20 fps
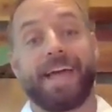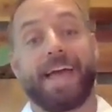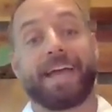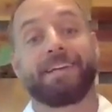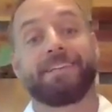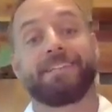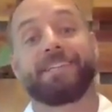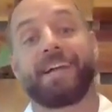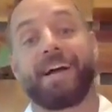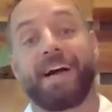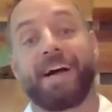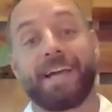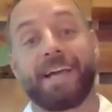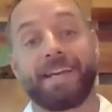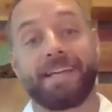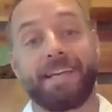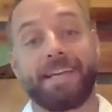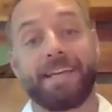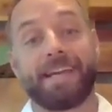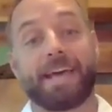
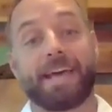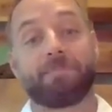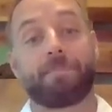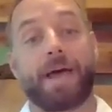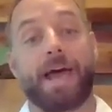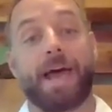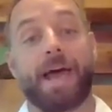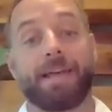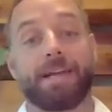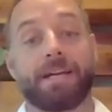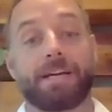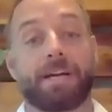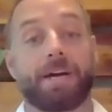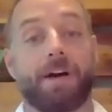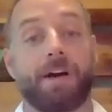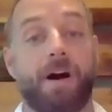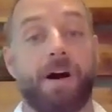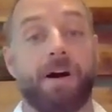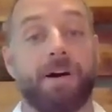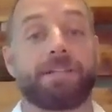Anxiety and panic
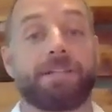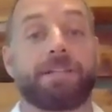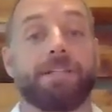cause